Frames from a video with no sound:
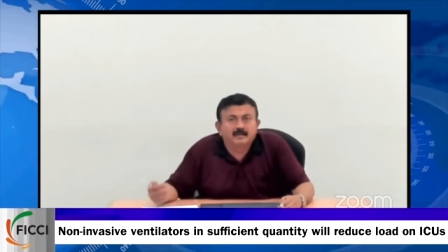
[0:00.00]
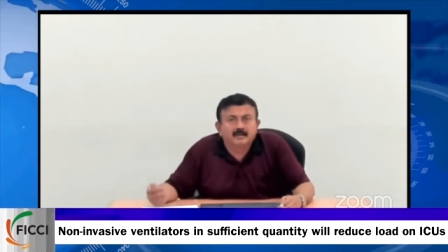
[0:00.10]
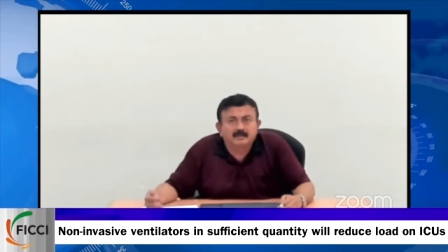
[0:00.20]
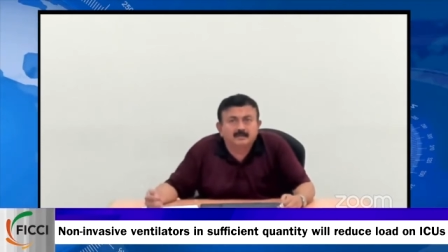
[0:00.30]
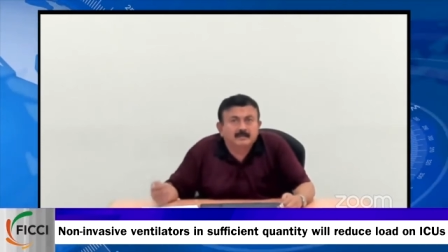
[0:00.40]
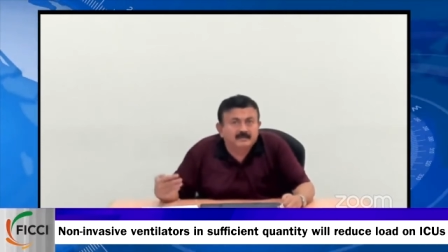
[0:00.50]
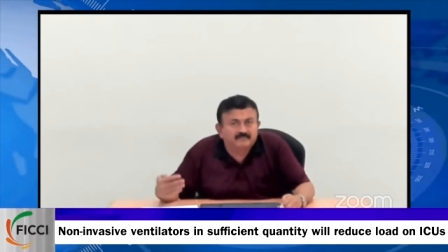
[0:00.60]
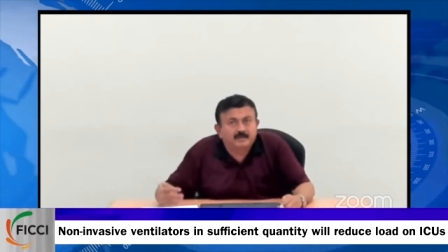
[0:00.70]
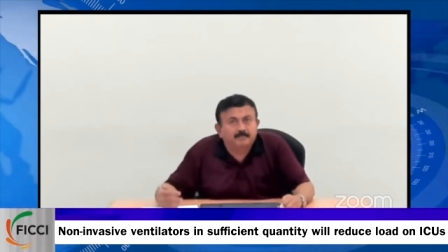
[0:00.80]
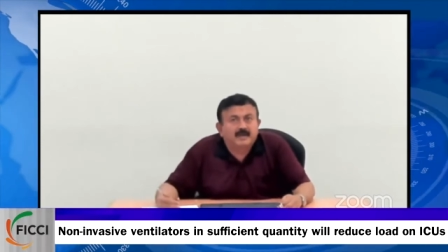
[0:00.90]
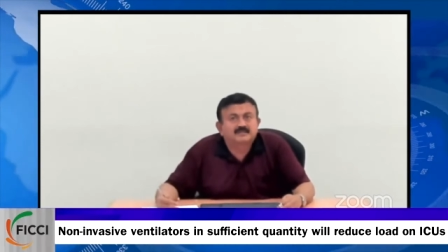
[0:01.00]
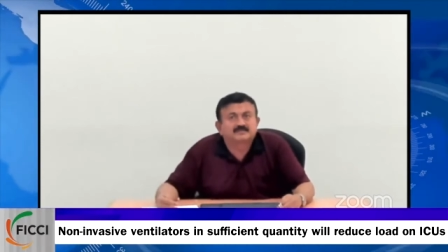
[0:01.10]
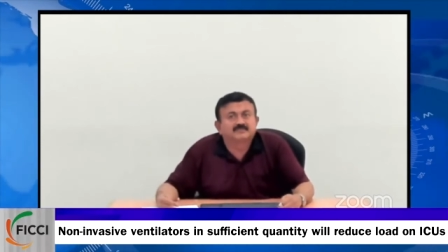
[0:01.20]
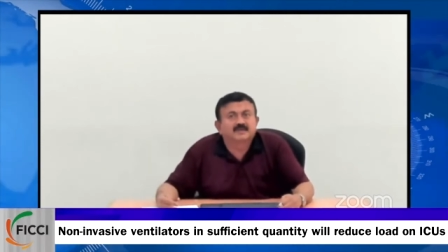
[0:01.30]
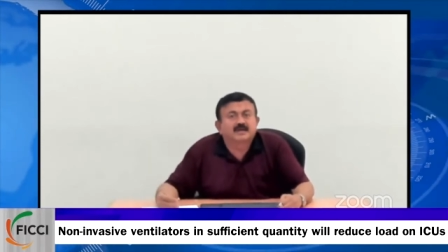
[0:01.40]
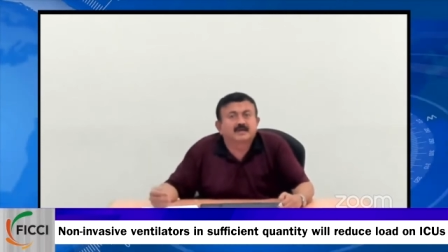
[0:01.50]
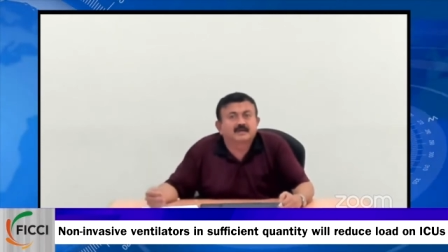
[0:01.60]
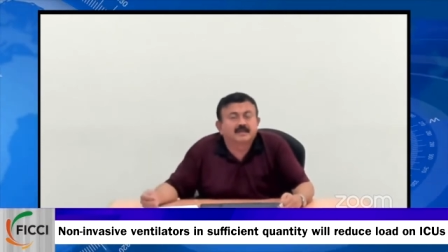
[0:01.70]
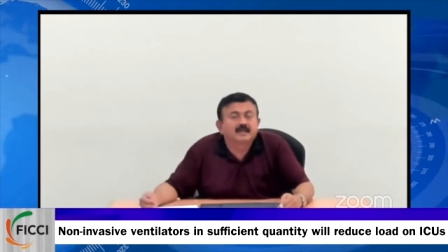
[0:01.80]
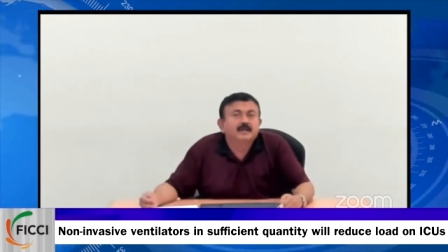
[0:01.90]
in different parts of the
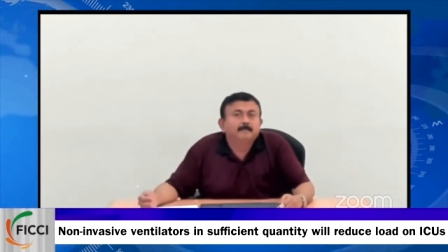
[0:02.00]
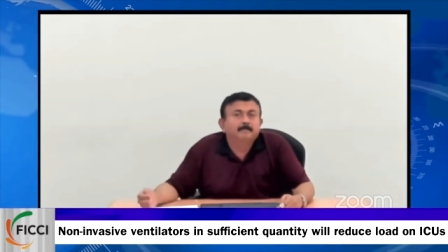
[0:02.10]
country.